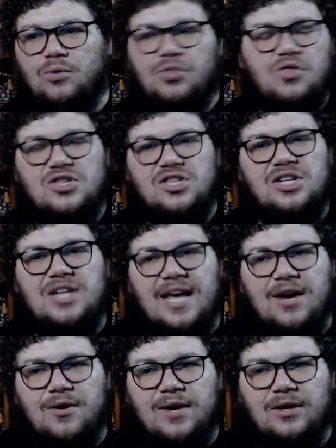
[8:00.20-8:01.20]

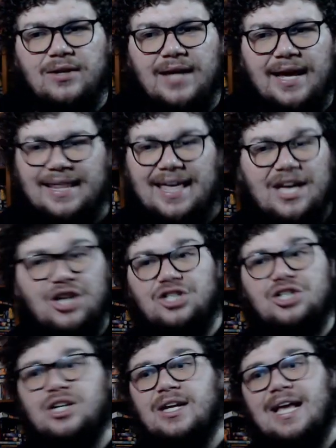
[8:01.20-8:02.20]
scenario like they could have
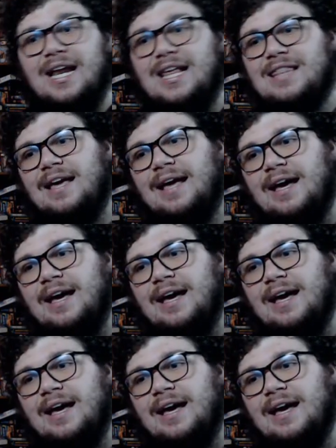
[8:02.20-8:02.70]
done anything